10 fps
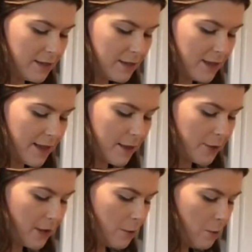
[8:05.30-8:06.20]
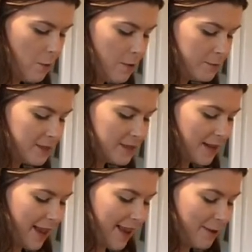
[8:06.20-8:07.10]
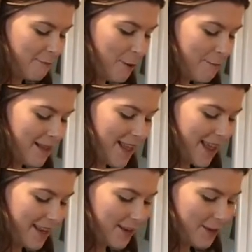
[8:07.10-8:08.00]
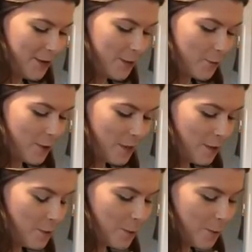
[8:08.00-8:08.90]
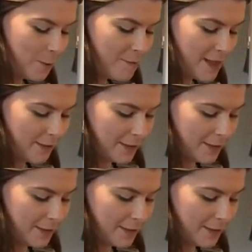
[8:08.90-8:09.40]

there we go, whoops, and pop it in with the warm milk.